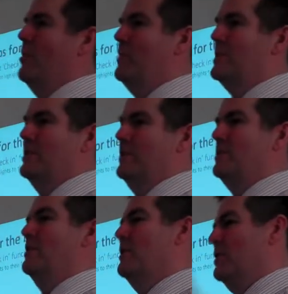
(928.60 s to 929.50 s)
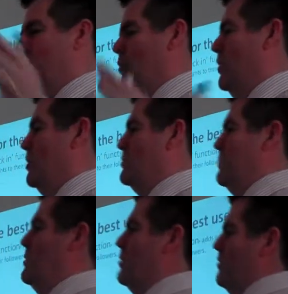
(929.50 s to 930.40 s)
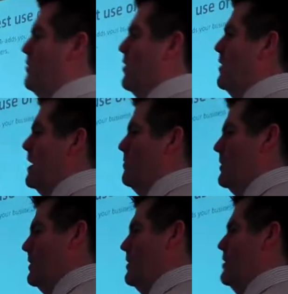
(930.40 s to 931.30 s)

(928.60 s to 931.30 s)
my business to all those people that follow them,